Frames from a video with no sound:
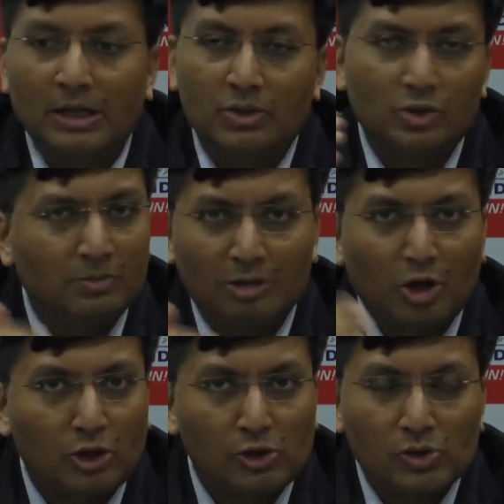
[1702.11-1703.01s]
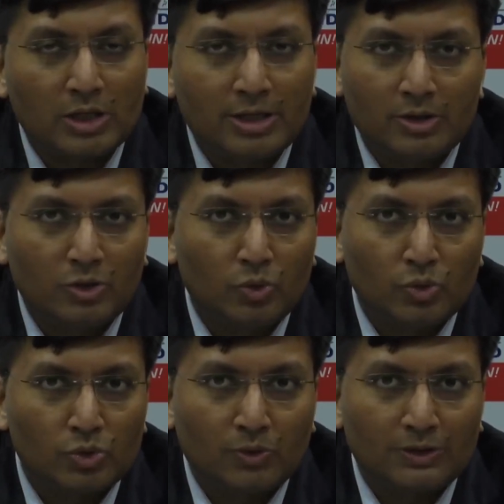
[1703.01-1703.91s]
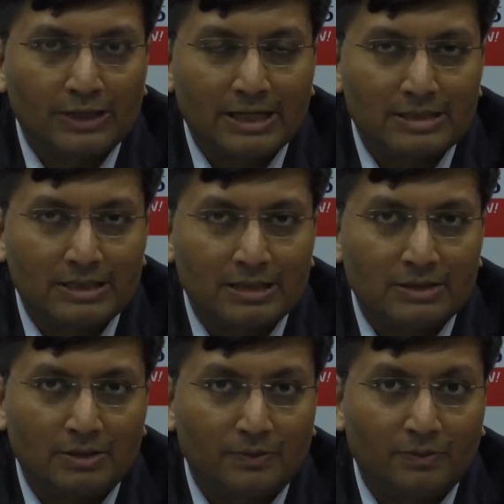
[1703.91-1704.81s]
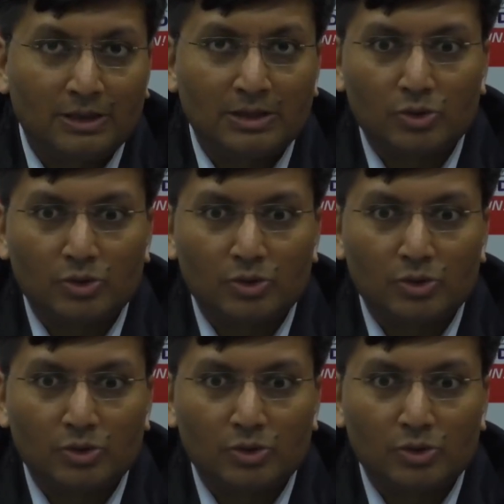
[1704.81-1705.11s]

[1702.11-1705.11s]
So it may also continue to do so over the next 10 years, 15 years.